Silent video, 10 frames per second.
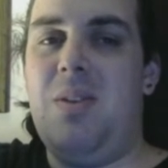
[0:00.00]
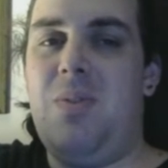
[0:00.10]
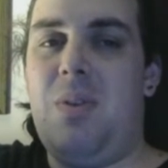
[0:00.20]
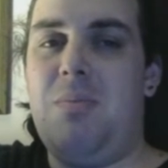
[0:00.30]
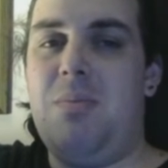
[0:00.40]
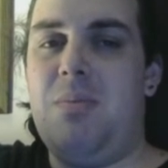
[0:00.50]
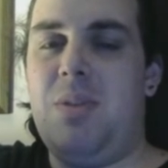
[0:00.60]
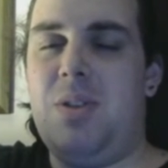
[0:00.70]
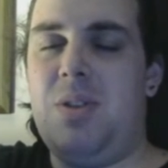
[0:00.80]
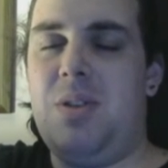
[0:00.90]
from
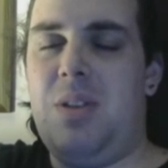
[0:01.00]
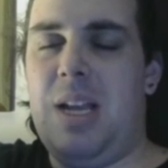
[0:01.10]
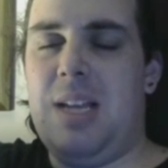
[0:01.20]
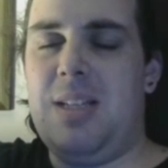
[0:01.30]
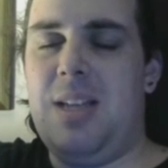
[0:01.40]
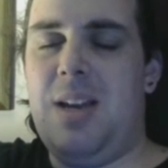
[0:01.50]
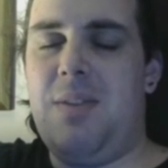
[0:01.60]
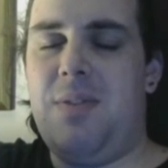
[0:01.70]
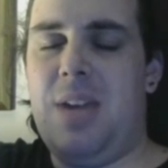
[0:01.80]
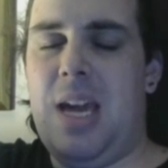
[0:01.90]
this Legacy
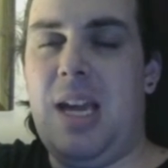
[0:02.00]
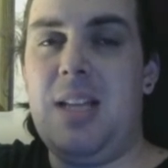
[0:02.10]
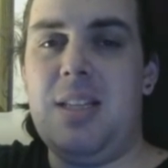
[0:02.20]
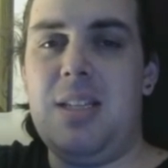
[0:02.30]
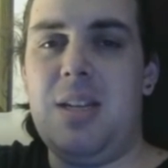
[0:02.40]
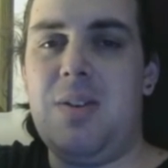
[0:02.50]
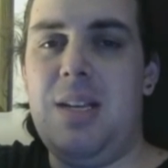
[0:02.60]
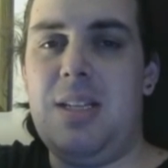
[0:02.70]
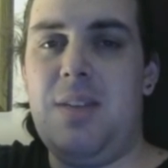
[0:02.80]
of Kain series.